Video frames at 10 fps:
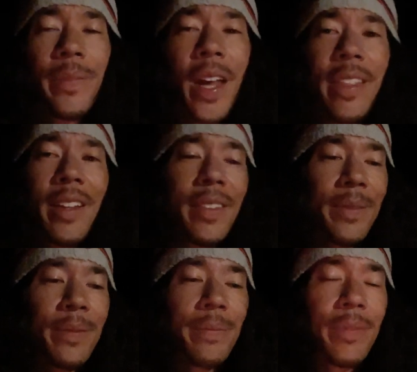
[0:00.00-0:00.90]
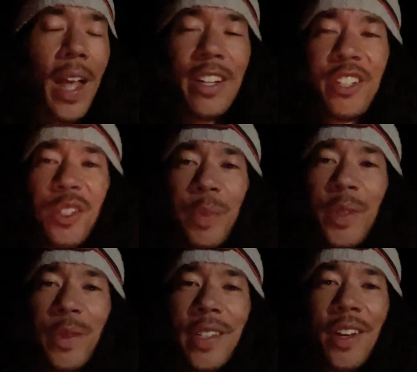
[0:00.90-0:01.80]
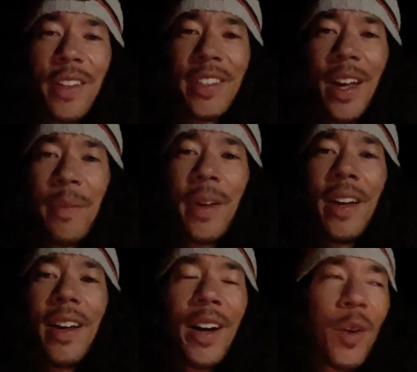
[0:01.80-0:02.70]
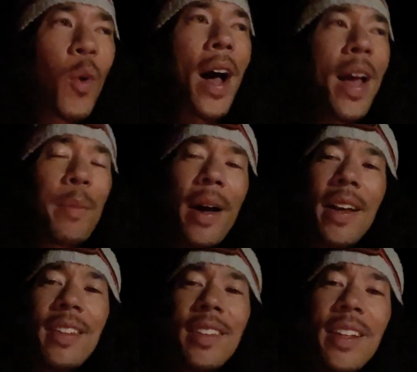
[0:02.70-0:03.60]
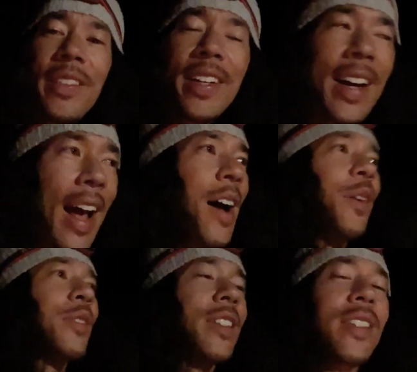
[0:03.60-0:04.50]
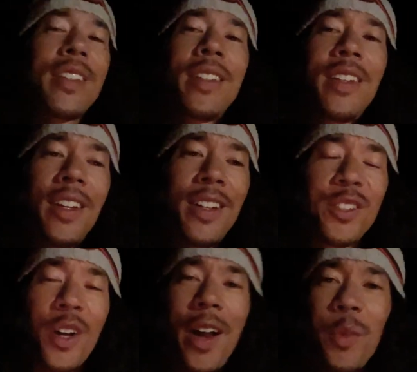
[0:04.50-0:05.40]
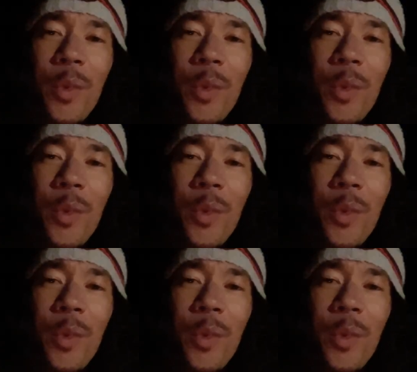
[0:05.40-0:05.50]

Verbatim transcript: I think I should just be doing this all the time. Like, why am I living in a house, trying to